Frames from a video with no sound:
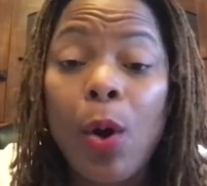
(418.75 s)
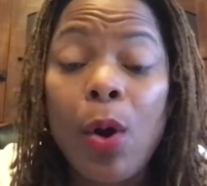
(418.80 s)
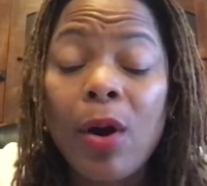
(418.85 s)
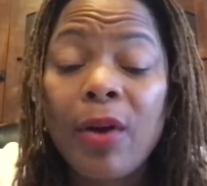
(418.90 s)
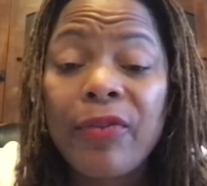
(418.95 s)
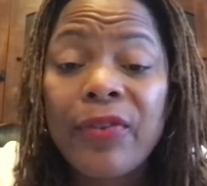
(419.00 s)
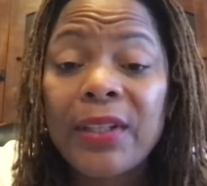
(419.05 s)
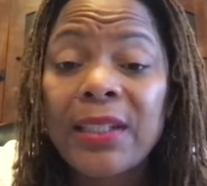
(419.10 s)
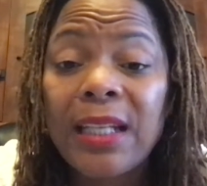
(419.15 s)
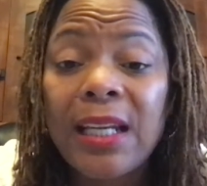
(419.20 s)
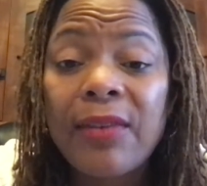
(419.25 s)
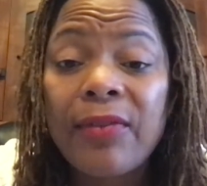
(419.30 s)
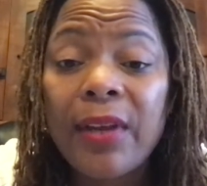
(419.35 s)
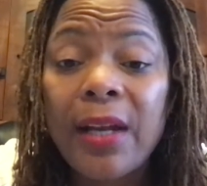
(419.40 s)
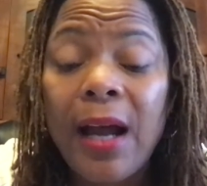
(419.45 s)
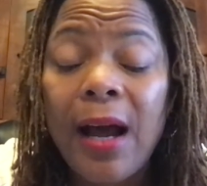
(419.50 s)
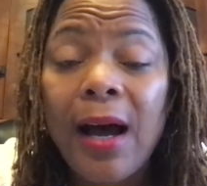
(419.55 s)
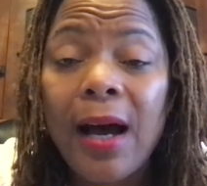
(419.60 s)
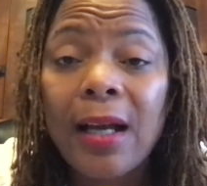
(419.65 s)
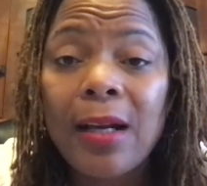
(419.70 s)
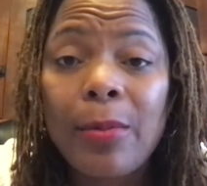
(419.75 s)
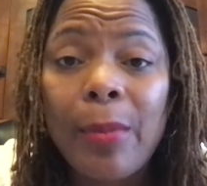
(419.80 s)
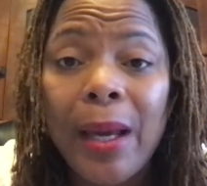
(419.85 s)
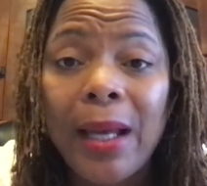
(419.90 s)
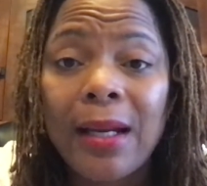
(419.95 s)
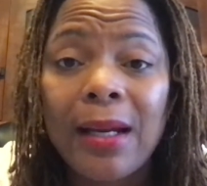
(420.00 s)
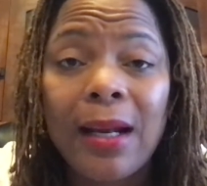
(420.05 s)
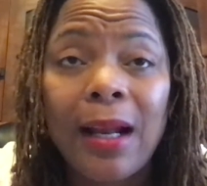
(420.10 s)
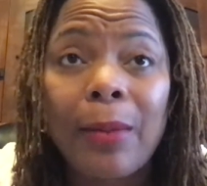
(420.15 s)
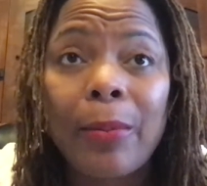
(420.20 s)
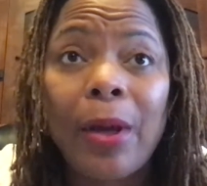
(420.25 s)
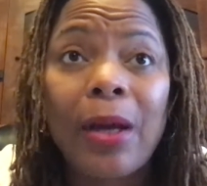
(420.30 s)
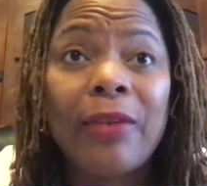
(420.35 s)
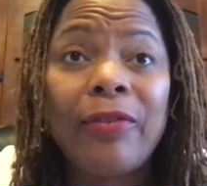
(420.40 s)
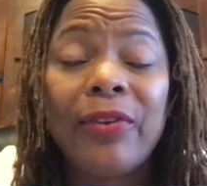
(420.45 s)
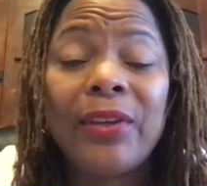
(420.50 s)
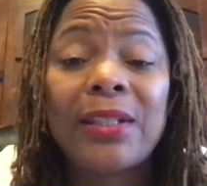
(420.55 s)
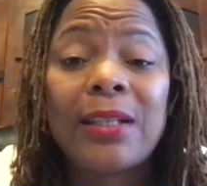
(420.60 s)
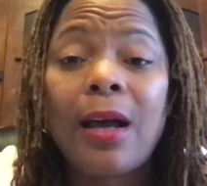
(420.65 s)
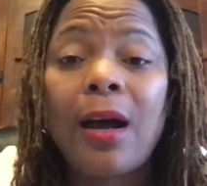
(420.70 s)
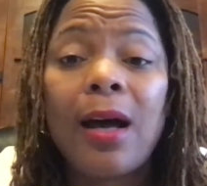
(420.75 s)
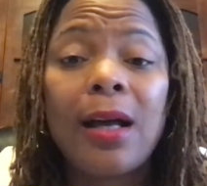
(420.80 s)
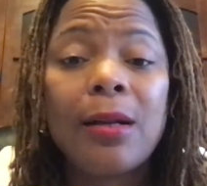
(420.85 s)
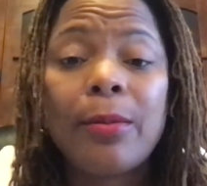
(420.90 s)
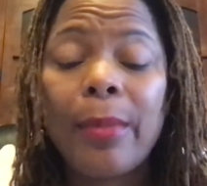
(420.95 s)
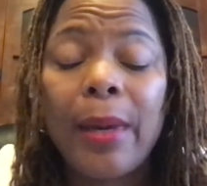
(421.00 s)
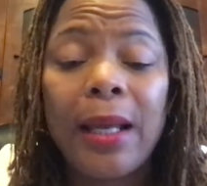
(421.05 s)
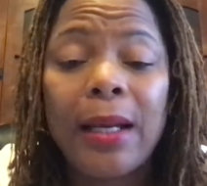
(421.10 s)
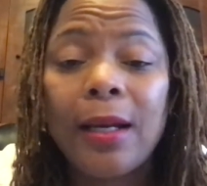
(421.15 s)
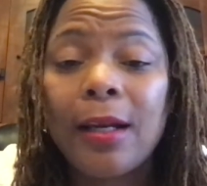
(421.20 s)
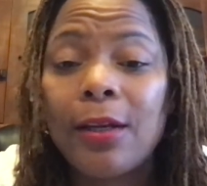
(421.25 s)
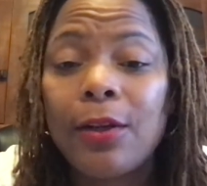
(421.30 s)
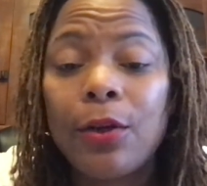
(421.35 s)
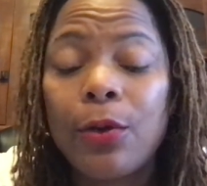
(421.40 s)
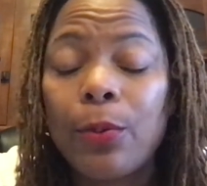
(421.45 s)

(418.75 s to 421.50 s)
or if it's even automated. If it's automated, you